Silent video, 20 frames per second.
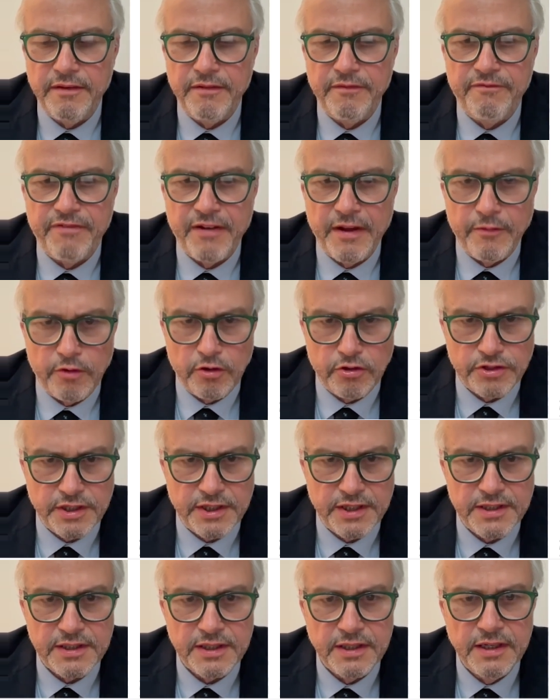
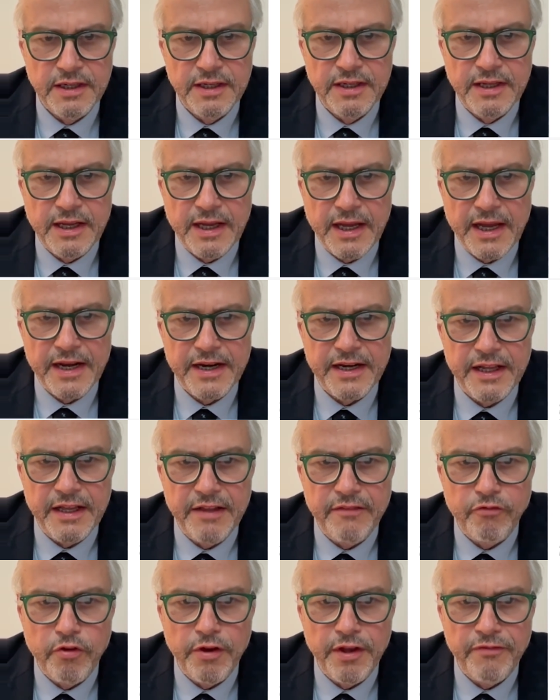fibrosis. And
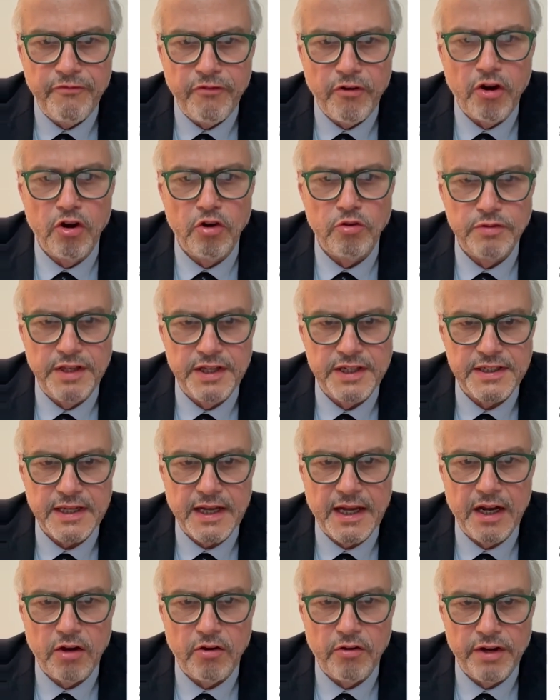if we follow this
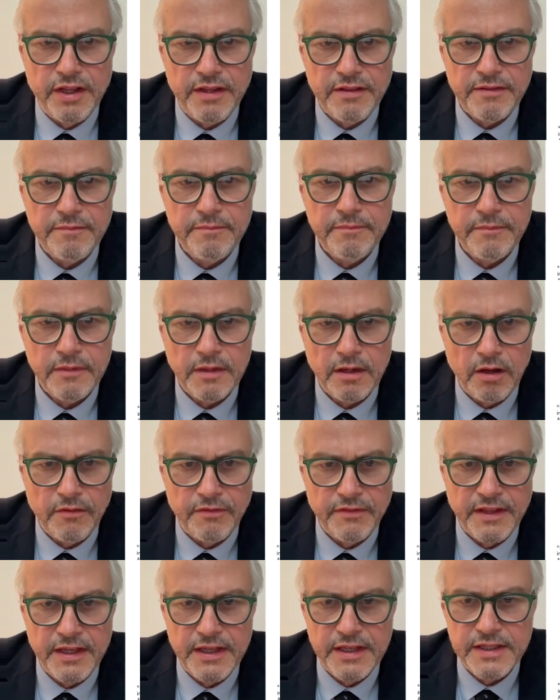algorithm of
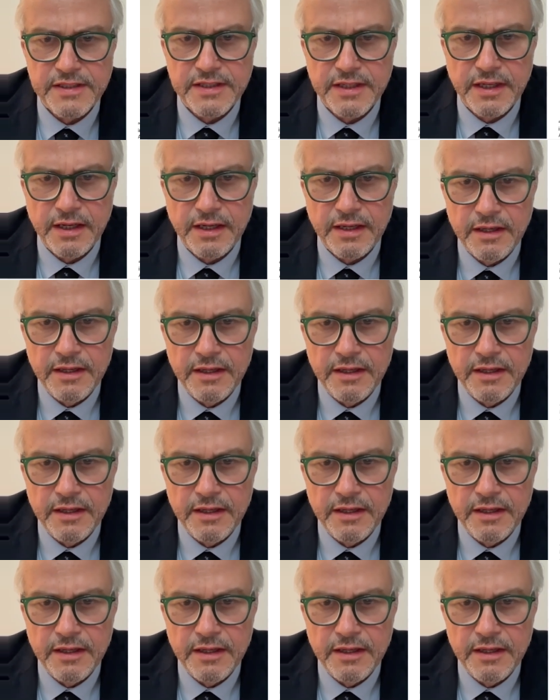the ESEL,